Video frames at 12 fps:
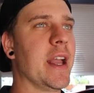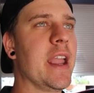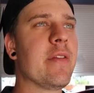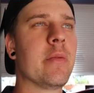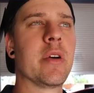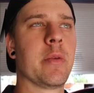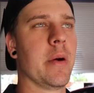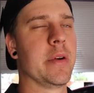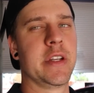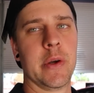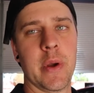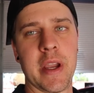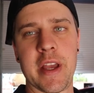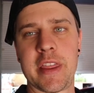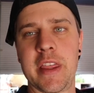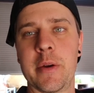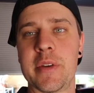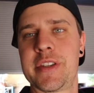Even with what we're doing, I
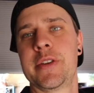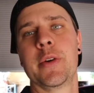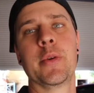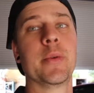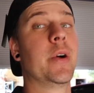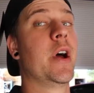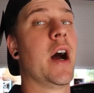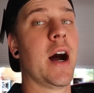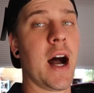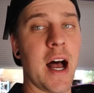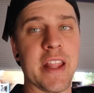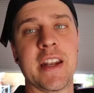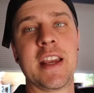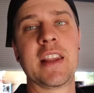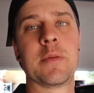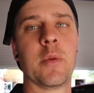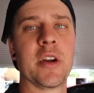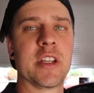think we're still
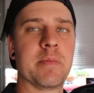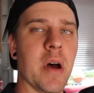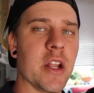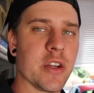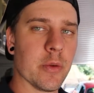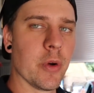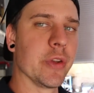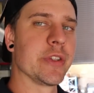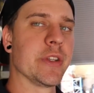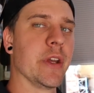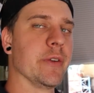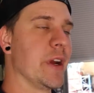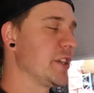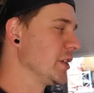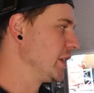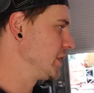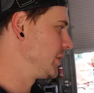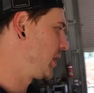underneath what his budget was
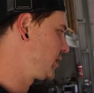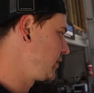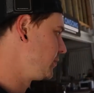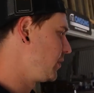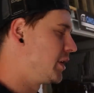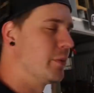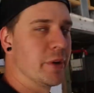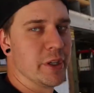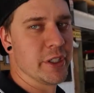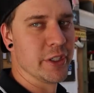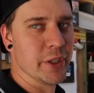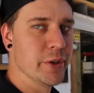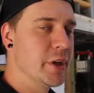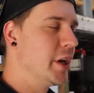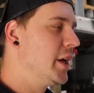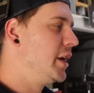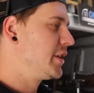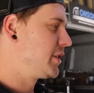originally to actually what he wanted to do.
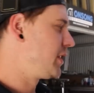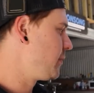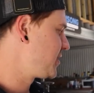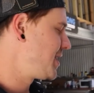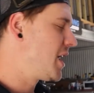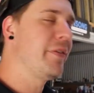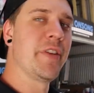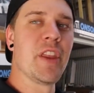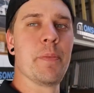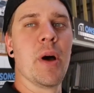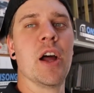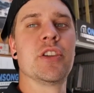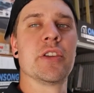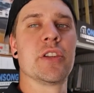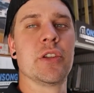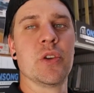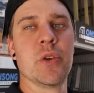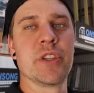So there was enough in the budget
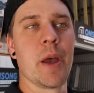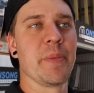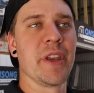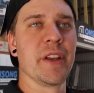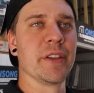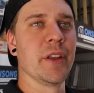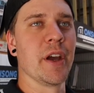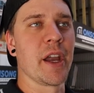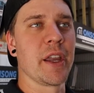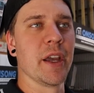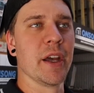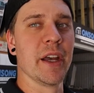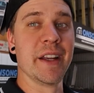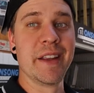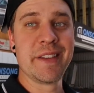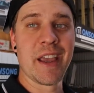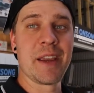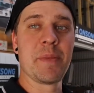to do something like an
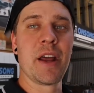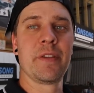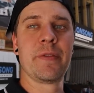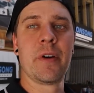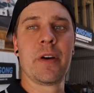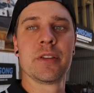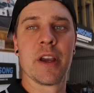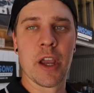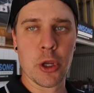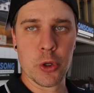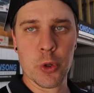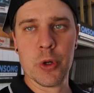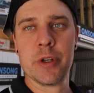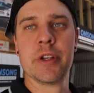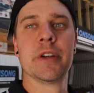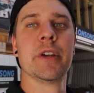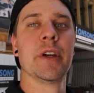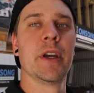intake manifold, like a good